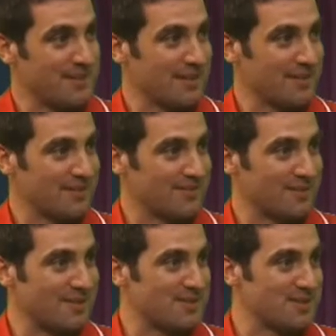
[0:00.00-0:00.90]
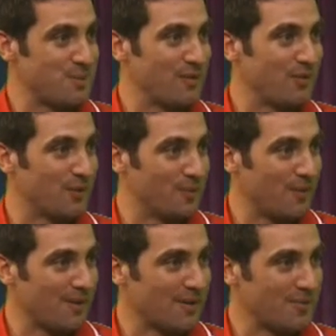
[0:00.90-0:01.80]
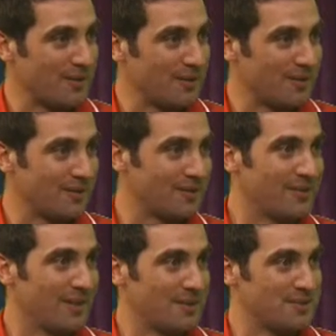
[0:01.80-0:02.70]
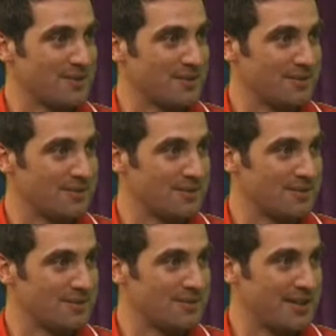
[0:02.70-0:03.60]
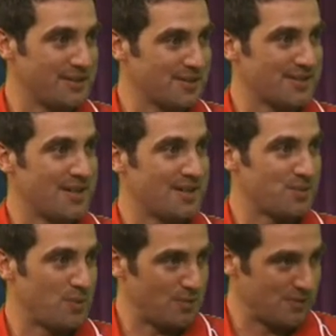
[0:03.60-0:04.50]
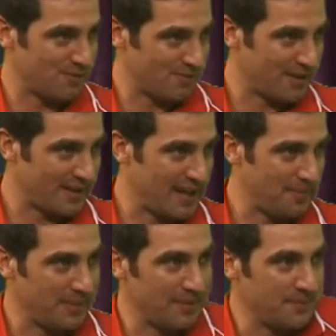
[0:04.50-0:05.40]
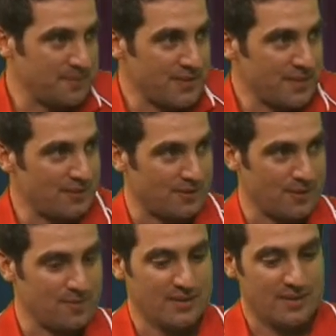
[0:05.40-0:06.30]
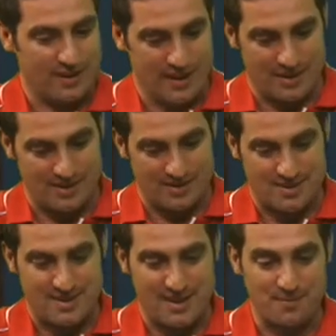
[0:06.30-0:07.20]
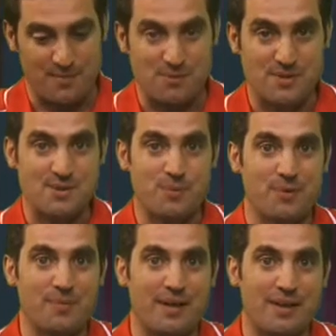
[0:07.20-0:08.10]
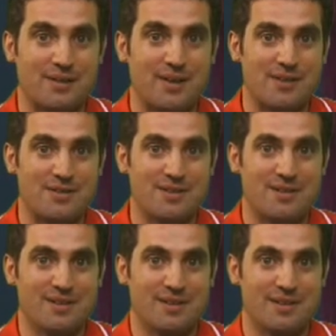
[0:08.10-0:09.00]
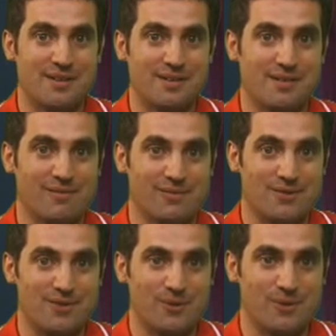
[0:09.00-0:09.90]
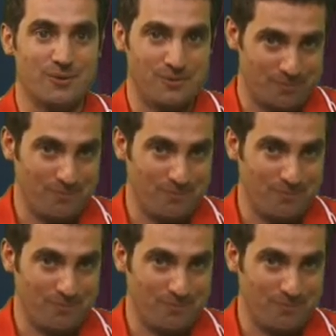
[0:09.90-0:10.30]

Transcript: Nick, just before the break, we got up to the tender stage where we were recapping from, and we just want to make note there to